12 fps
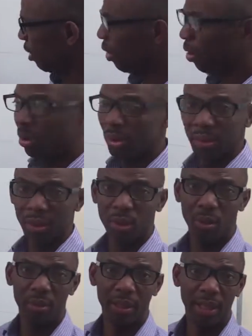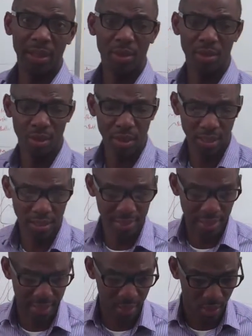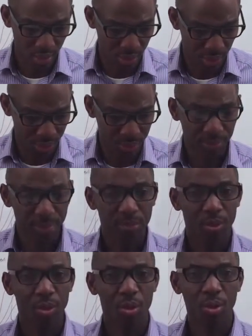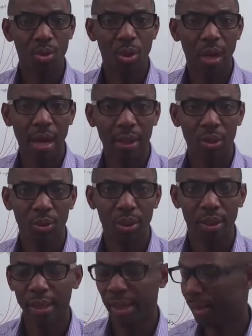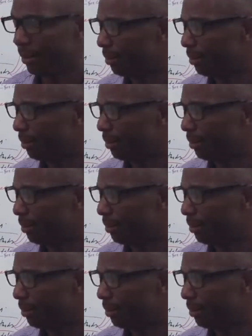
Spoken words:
or the communication technology to actually